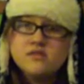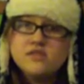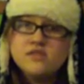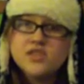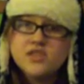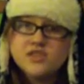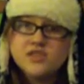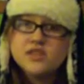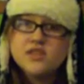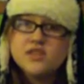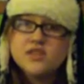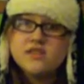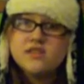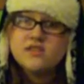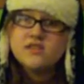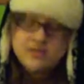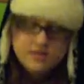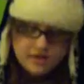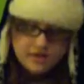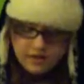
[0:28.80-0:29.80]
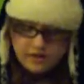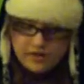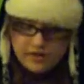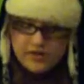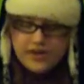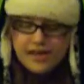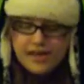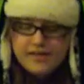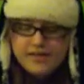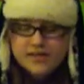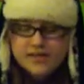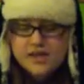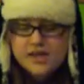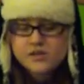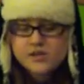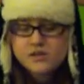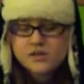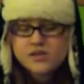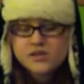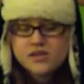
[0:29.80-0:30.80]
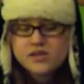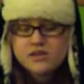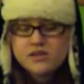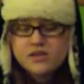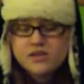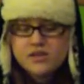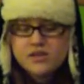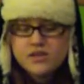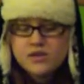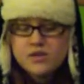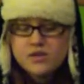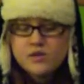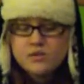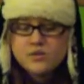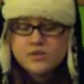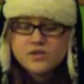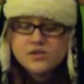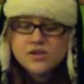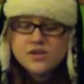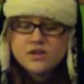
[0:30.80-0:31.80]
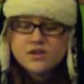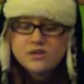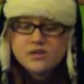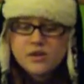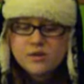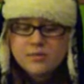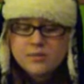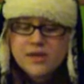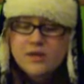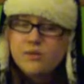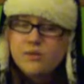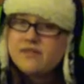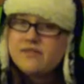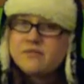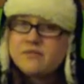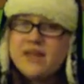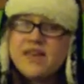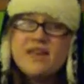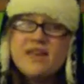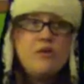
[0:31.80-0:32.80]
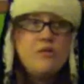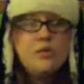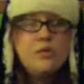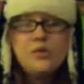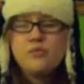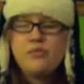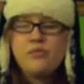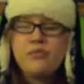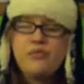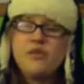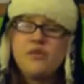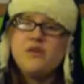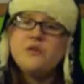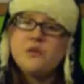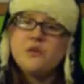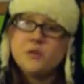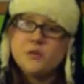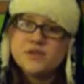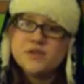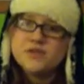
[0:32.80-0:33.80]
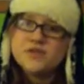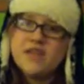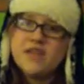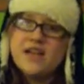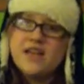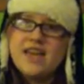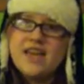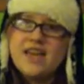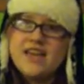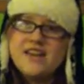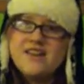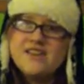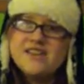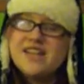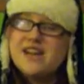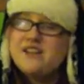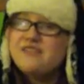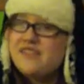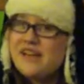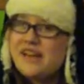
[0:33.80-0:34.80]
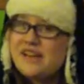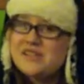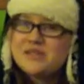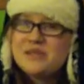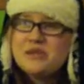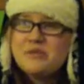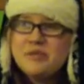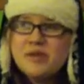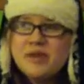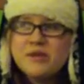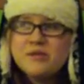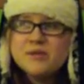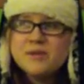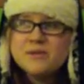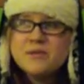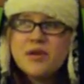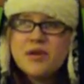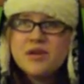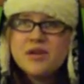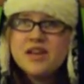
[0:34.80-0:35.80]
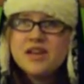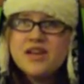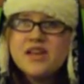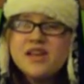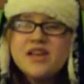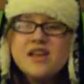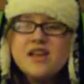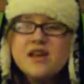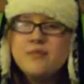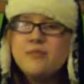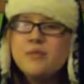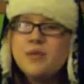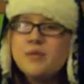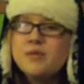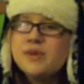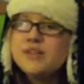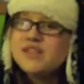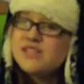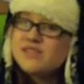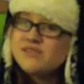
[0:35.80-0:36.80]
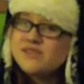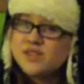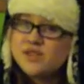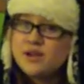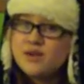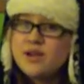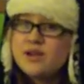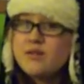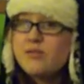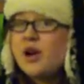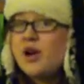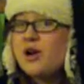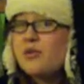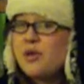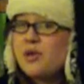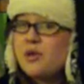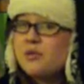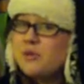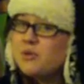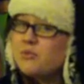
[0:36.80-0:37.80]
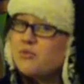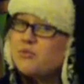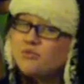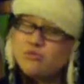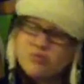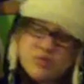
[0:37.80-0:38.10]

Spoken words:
Seriously. No. Okay, the next question. Will you start a new RP with me? Well, of course. I can't guarantee how fast I'll be at responding, but because I have Snowden tomorrow, I'll probably be